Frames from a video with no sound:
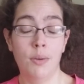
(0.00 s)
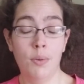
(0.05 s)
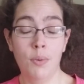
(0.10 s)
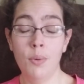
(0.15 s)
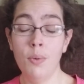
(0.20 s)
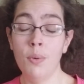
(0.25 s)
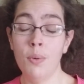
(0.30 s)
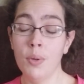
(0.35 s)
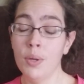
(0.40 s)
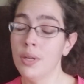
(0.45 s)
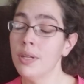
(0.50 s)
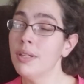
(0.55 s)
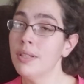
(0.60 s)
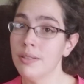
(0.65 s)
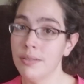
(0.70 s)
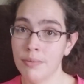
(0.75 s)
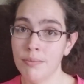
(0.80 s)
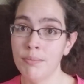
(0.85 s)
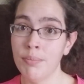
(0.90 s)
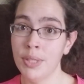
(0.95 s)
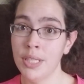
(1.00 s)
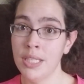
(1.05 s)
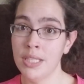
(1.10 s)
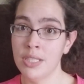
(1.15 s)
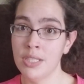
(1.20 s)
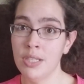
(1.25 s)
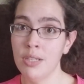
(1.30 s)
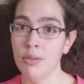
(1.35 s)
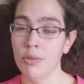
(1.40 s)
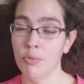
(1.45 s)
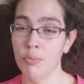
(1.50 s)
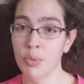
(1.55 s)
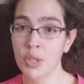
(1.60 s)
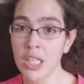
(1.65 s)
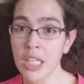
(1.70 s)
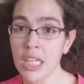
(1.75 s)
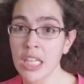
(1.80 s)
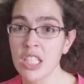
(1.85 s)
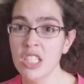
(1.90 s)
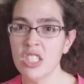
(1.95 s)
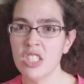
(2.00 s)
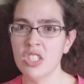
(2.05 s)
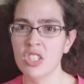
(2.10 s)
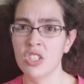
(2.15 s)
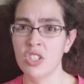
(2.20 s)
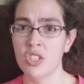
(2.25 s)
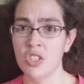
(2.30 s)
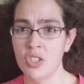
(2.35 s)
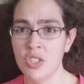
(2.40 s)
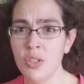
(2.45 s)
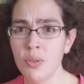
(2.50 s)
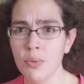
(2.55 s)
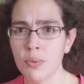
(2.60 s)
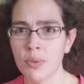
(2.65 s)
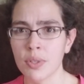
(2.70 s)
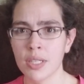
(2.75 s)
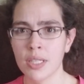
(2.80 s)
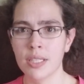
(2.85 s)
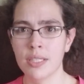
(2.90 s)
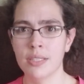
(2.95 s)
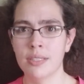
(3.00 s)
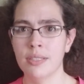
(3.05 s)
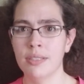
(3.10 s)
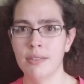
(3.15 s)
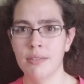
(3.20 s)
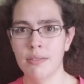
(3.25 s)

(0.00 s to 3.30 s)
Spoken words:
whew, please do. Please do. Because